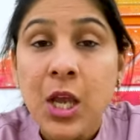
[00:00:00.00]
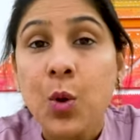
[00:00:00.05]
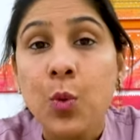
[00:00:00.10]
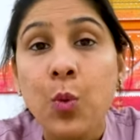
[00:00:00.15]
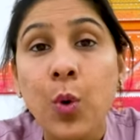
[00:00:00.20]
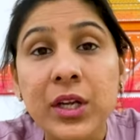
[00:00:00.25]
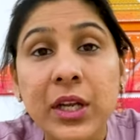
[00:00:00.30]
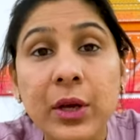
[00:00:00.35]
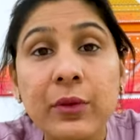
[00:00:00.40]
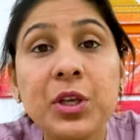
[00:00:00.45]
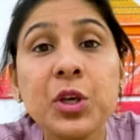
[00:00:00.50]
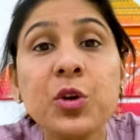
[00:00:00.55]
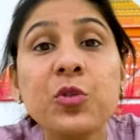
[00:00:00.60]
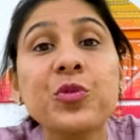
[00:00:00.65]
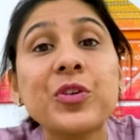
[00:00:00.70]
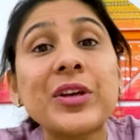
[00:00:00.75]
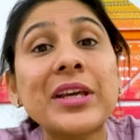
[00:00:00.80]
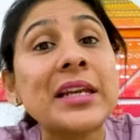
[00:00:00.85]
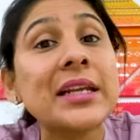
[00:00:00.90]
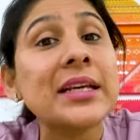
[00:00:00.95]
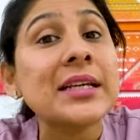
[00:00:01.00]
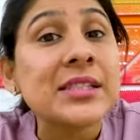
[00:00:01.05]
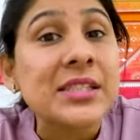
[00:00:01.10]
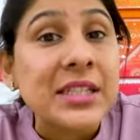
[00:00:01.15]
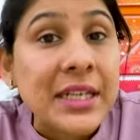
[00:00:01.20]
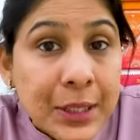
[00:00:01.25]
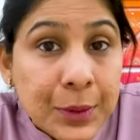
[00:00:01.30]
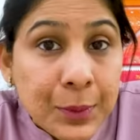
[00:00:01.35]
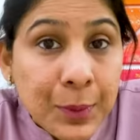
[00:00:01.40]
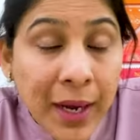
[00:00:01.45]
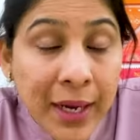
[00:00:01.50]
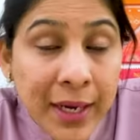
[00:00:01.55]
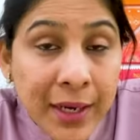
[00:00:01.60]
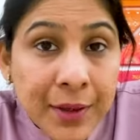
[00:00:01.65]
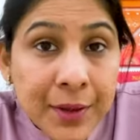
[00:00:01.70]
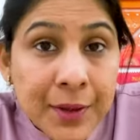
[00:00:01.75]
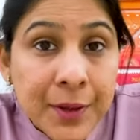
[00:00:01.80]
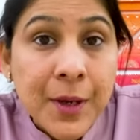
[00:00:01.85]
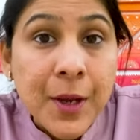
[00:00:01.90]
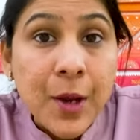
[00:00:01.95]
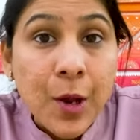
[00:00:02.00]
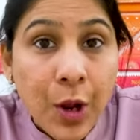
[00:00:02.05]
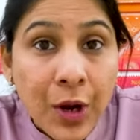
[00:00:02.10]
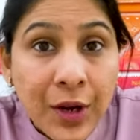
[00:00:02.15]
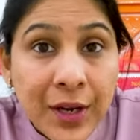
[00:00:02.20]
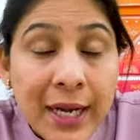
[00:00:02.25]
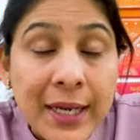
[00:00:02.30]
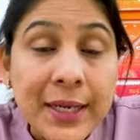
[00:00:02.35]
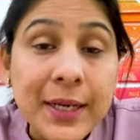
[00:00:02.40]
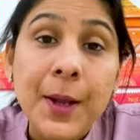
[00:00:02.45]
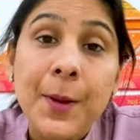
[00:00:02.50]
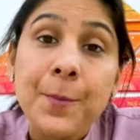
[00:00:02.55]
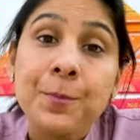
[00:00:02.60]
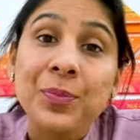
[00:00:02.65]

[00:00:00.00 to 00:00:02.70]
whatever you feel is required. Alright?